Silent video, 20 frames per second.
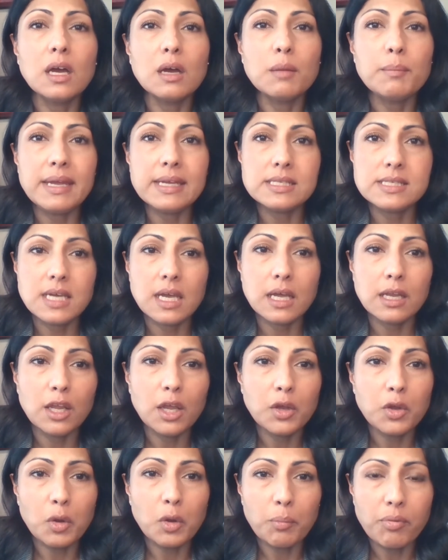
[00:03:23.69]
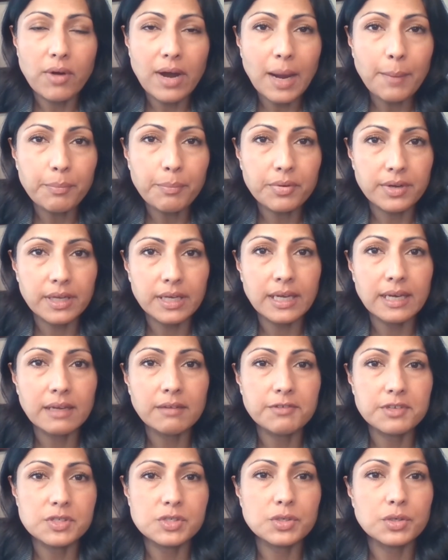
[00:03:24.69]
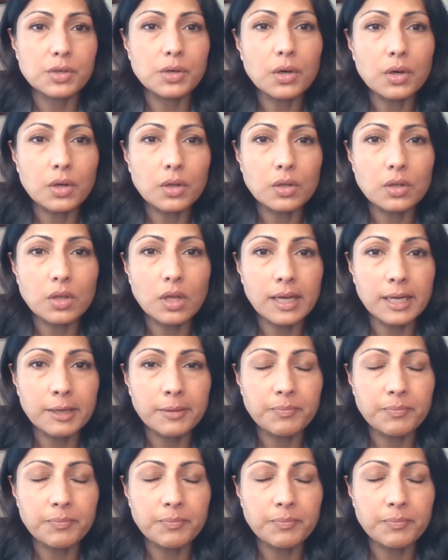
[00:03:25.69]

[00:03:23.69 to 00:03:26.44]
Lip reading: maintaining your property and physical